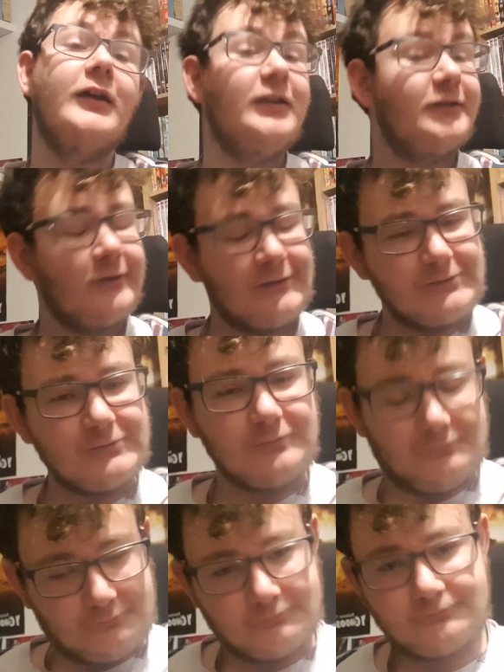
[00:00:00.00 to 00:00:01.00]
So
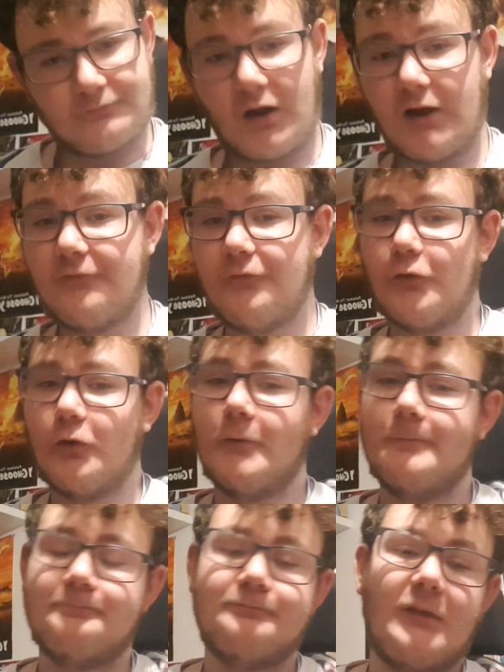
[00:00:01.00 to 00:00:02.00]
I thought,